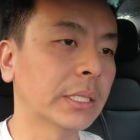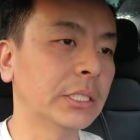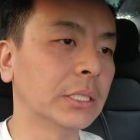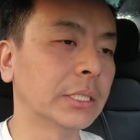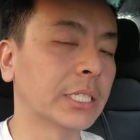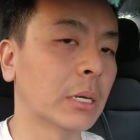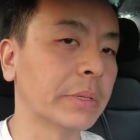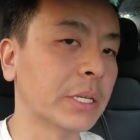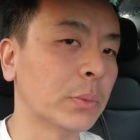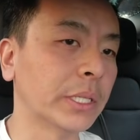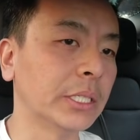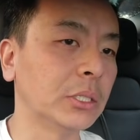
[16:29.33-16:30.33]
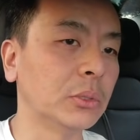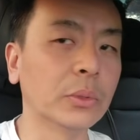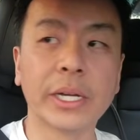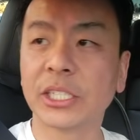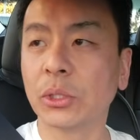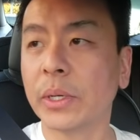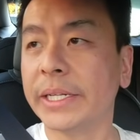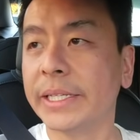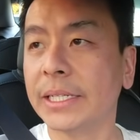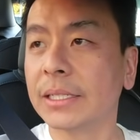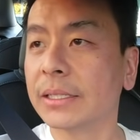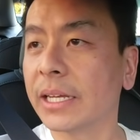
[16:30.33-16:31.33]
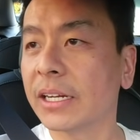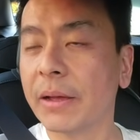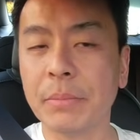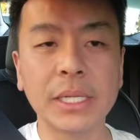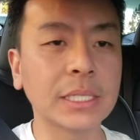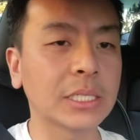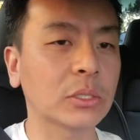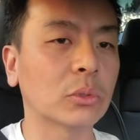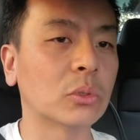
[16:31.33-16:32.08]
you to tell me whether you saw anything that I missed,